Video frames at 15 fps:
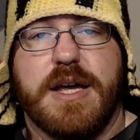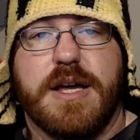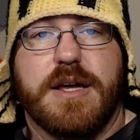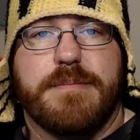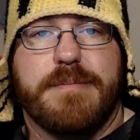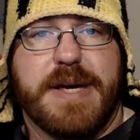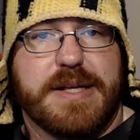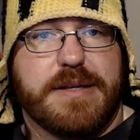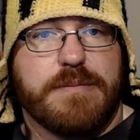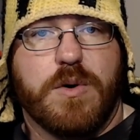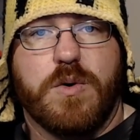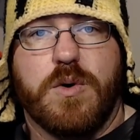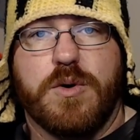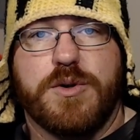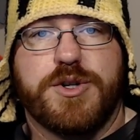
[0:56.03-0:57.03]
make the
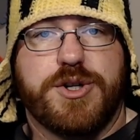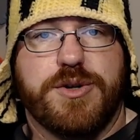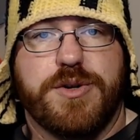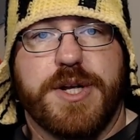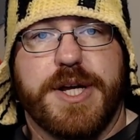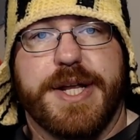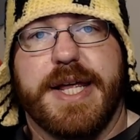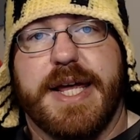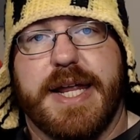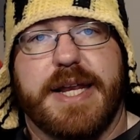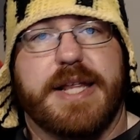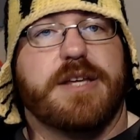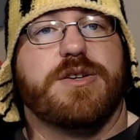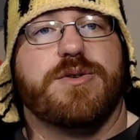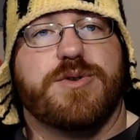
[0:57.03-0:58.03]
mold, shoot it, and
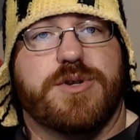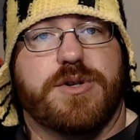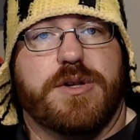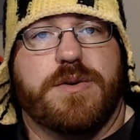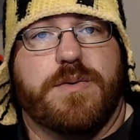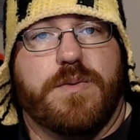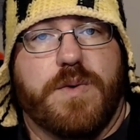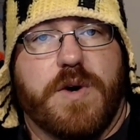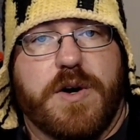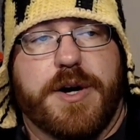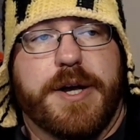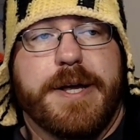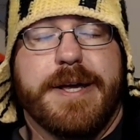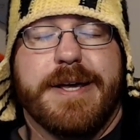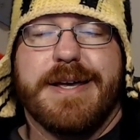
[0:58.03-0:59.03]
it usually will work.
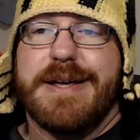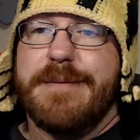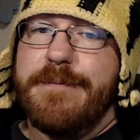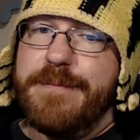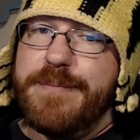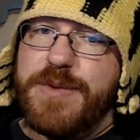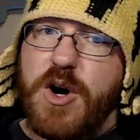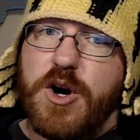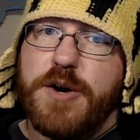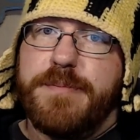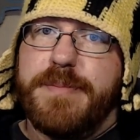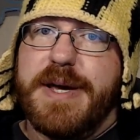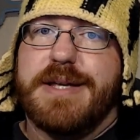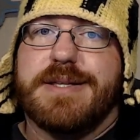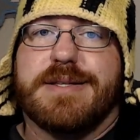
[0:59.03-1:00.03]
Hard
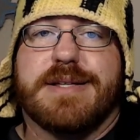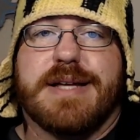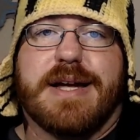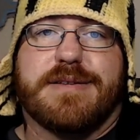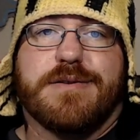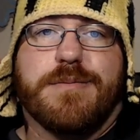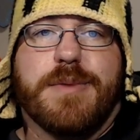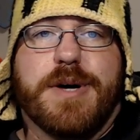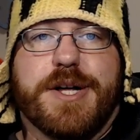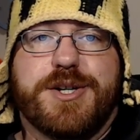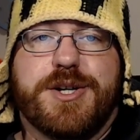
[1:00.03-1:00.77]
baits, not so much.